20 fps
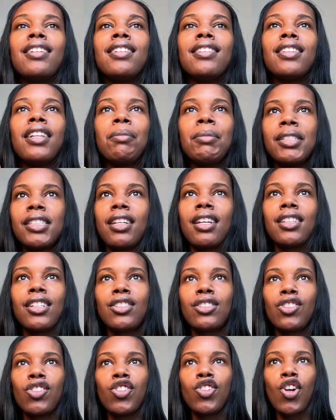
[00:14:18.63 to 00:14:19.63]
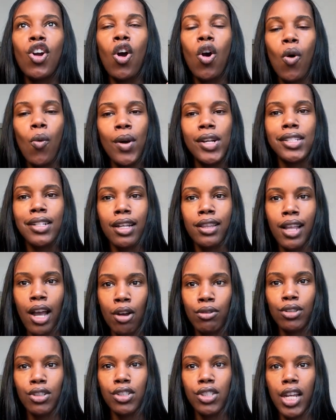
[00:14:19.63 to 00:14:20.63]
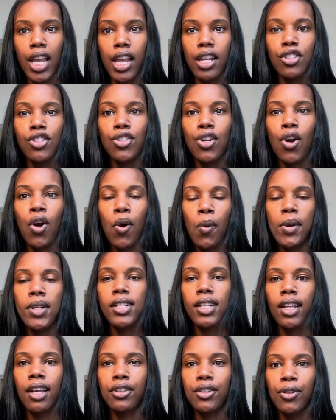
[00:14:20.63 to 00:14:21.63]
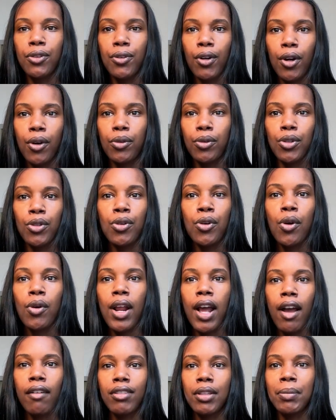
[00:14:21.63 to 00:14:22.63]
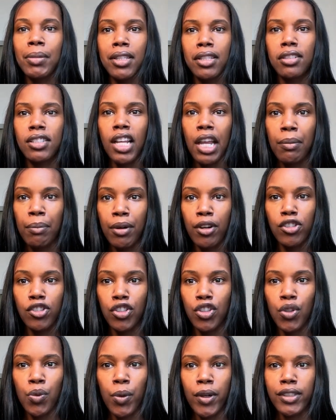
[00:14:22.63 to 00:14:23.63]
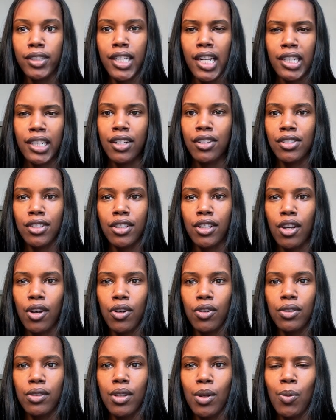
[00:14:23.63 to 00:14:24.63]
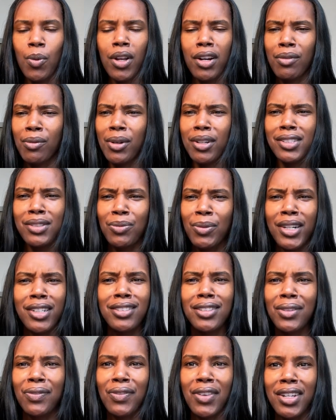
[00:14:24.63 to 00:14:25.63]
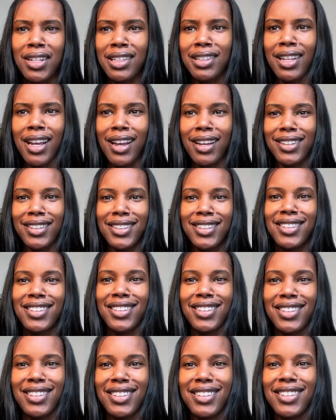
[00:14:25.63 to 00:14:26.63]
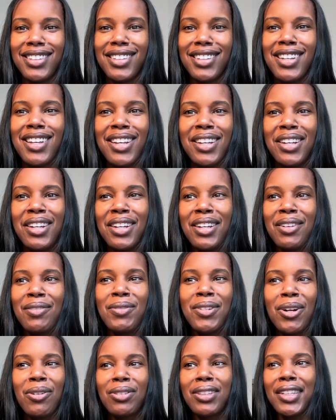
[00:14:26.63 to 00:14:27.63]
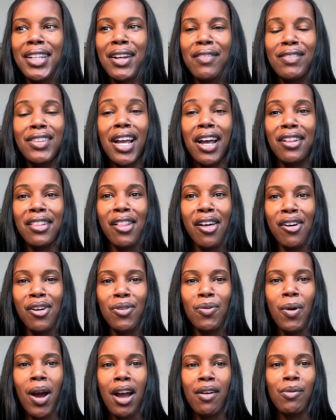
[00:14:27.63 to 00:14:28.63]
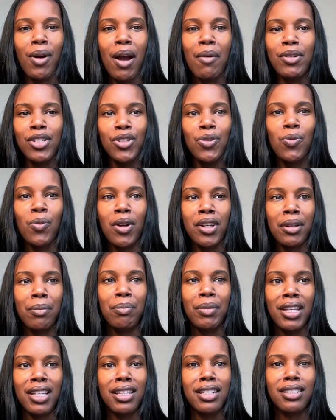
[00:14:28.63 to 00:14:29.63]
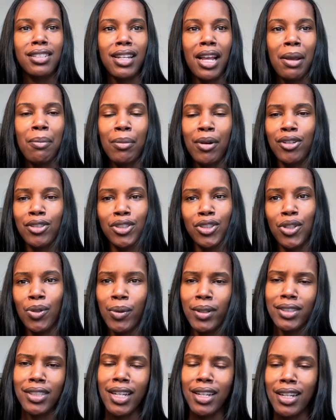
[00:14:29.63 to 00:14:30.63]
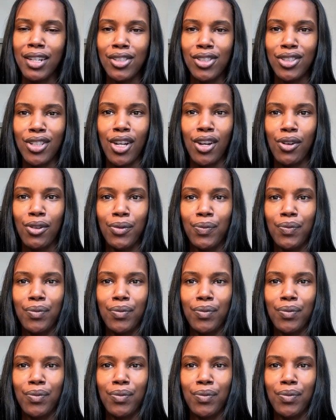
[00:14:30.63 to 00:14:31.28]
Let me say this, you're always allowed to change. You're always allowed to grow. You don't have to be the same person you were 10 years ago. Where's the fun in that? We don't live that long. Why would you want to be the same person you were 10 years ago?